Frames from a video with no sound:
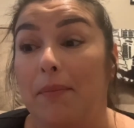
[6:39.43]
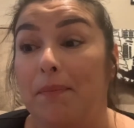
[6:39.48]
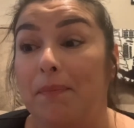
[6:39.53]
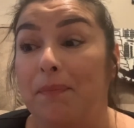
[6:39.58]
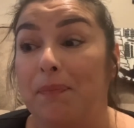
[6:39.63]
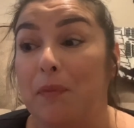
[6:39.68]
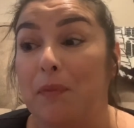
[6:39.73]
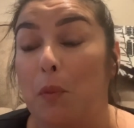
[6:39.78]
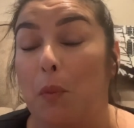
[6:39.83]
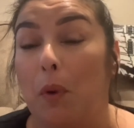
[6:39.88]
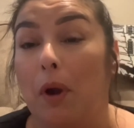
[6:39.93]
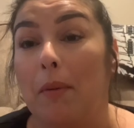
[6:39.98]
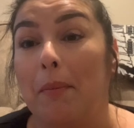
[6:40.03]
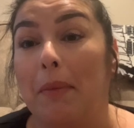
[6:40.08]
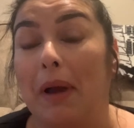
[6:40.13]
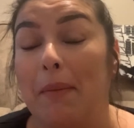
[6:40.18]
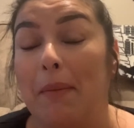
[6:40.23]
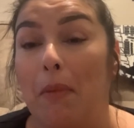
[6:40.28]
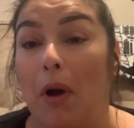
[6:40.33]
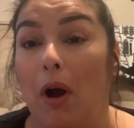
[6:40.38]
where
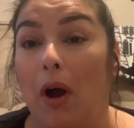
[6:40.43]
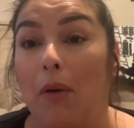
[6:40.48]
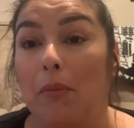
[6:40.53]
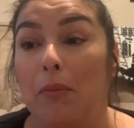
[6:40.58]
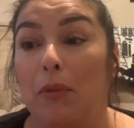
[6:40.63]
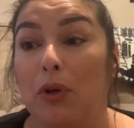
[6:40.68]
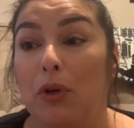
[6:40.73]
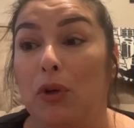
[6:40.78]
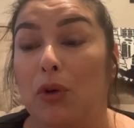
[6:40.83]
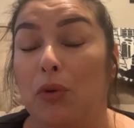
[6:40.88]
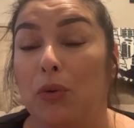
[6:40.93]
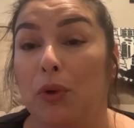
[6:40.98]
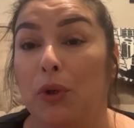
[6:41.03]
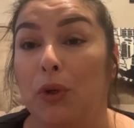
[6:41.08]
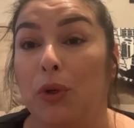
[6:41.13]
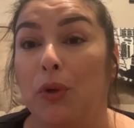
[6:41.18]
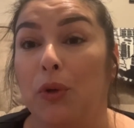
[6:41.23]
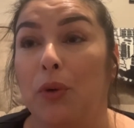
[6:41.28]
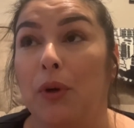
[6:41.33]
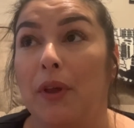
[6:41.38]
my mom
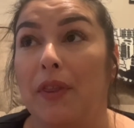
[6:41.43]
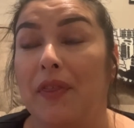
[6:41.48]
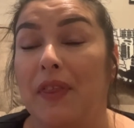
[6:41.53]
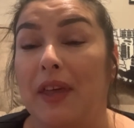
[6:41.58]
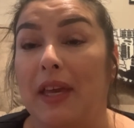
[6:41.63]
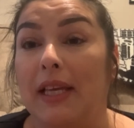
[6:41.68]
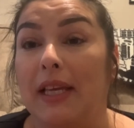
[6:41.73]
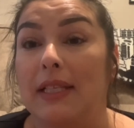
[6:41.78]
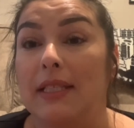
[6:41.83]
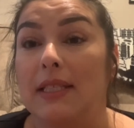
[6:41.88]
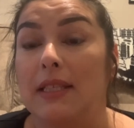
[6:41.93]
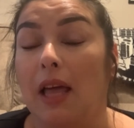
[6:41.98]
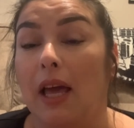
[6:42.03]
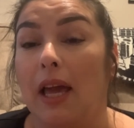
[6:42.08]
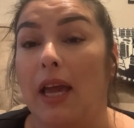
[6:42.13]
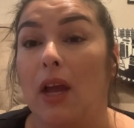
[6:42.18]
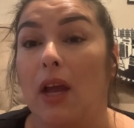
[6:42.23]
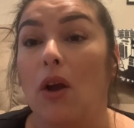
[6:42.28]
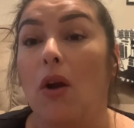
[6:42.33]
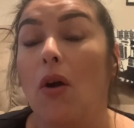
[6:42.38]
grew things
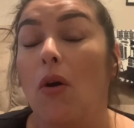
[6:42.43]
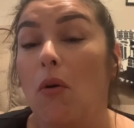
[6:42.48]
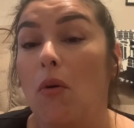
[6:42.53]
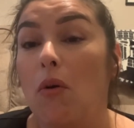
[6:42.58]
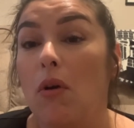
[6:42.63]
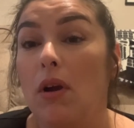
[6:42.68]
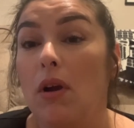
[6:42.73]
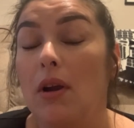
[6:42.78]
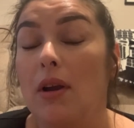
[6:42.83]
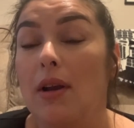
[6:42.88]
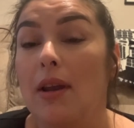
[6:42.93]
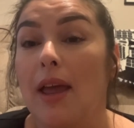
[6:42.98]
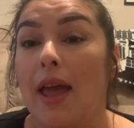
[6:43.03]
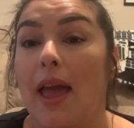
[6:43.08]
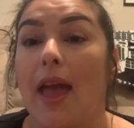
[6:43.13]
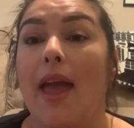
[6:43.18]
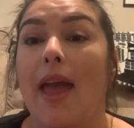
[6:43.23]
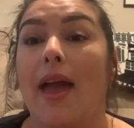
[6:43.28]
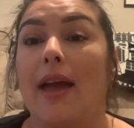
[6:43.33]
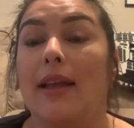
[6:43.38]
like corn
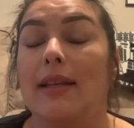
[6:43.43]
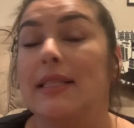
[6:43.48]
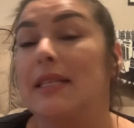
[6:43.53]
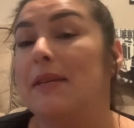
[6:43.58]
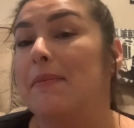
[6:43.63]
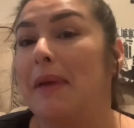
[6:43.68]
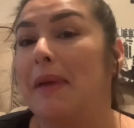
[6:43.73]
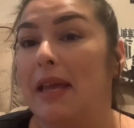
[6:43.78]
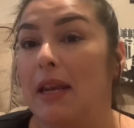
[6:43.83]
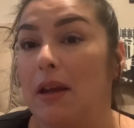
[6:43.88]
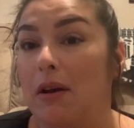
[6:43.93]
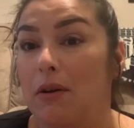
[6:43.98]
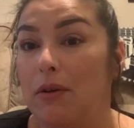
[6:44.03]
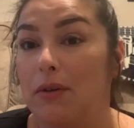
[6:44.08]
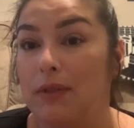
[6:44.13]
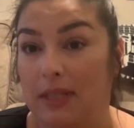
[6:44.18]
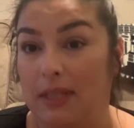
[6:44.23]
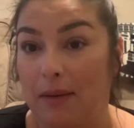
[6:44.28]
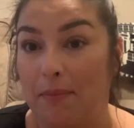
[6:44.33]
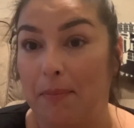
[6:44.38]
and
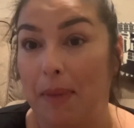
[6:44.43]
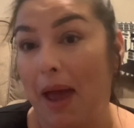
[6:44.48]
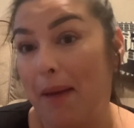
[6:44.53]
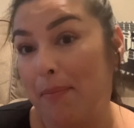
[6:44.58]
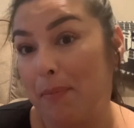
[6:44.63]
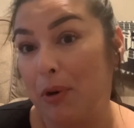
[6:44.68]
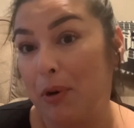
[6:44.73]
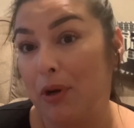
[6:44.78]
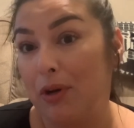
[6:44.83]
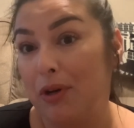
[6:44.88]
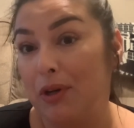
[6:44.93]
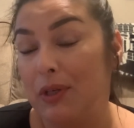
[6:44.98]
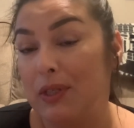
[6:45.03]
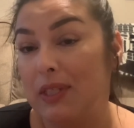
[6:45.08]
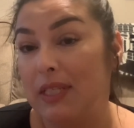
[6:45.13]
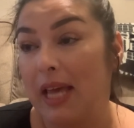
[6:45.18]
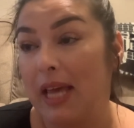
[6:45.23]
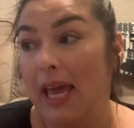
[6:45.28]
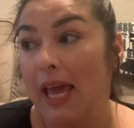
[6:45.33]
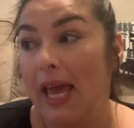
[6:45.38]
tomatoes and
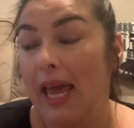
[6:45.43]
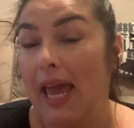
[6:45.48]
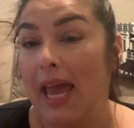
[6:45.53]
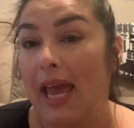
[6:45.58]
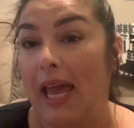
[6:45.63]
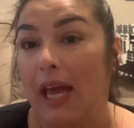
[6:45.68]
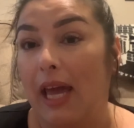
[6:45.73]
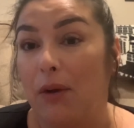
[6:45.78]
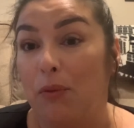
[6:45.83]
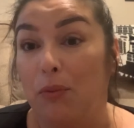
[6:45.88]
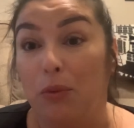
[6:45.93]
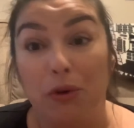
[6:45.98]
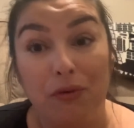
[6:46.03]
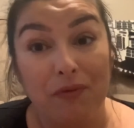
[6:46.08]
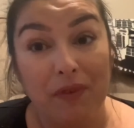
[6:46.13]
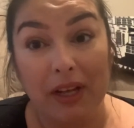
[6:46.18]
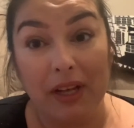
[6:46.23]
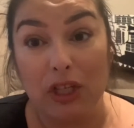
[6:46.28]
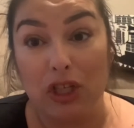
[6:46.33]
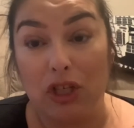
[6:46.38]
peppers and root
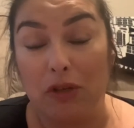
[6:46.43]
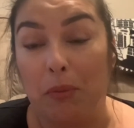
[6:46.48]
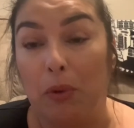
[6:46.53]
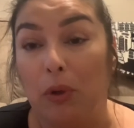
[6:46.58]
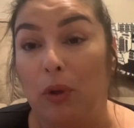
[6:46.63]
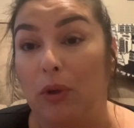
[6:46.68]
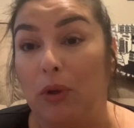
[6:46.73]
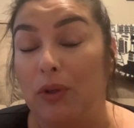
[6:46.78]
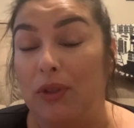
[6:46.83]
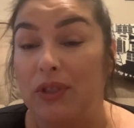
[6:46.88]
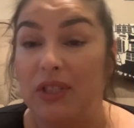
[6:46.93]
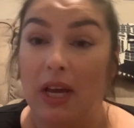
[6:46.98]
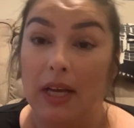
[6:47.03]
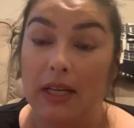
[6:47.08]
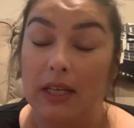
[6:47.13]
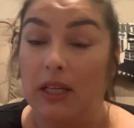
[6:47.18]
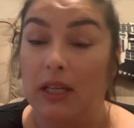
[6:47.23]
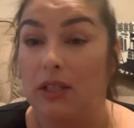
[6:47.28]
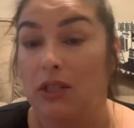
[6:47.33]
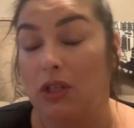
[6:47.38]
vegetables,
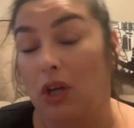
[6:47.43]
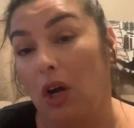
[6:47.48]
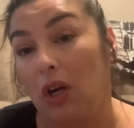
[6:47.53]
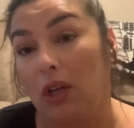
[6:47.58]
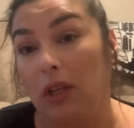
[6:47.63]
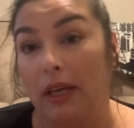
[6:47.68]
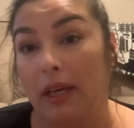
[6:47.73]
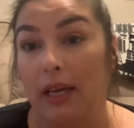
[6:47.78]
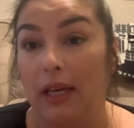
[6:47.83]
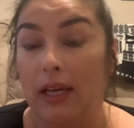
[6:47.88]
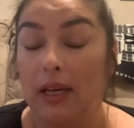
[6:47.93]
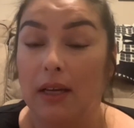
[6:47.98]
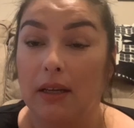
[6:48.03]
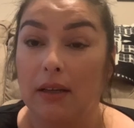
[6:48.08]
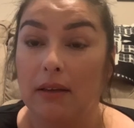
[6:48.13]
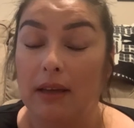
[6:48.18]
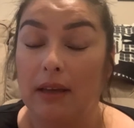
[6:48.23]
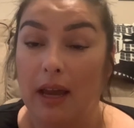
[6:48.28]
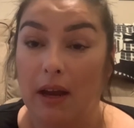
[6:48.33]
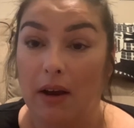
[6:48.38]
onions, garlic,
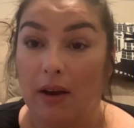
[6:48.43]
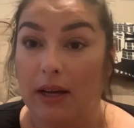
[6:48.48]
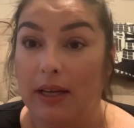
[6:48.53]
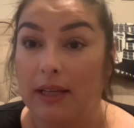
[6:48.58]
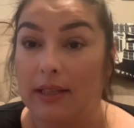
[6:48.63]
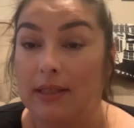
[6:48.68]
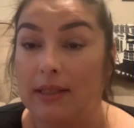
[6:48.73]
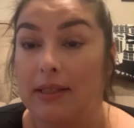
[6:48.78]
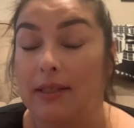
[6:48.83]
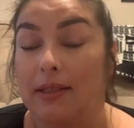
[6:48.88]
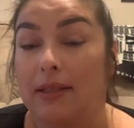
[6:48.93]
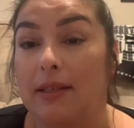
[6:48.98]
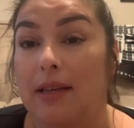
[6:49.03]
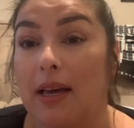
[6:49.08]
carrots,